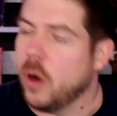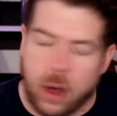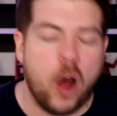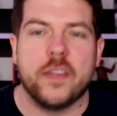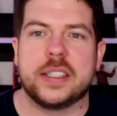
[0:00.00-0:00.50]

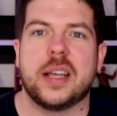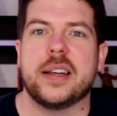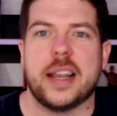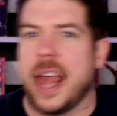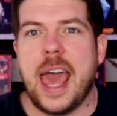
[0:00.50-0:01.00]
all of a
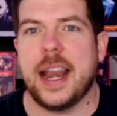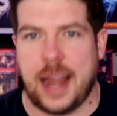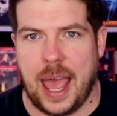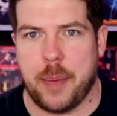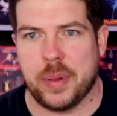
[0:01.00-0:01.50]
sudden an edit
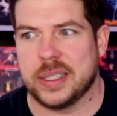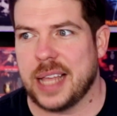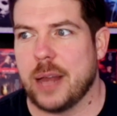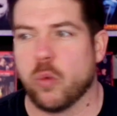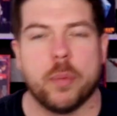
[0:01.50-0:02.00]
happens
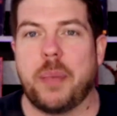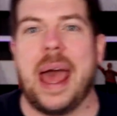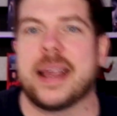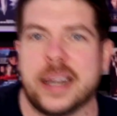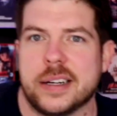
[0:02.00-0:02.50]
and we're
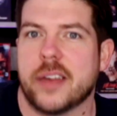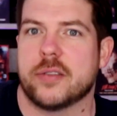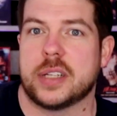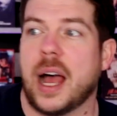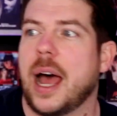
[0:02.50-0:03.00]
back in
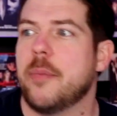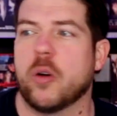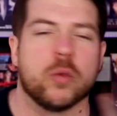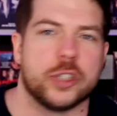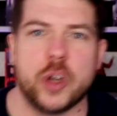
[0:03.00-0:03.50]
another time,
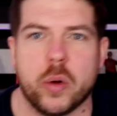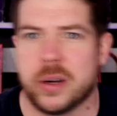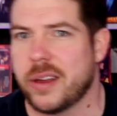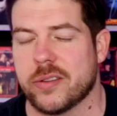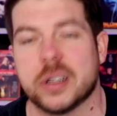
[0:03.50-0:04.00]
or we're showing
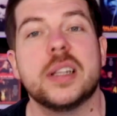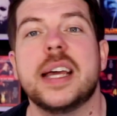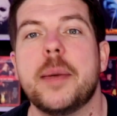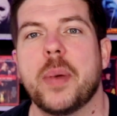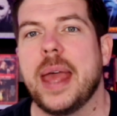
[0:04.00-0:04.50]
another
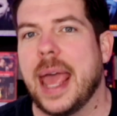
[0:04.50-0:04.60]
clip.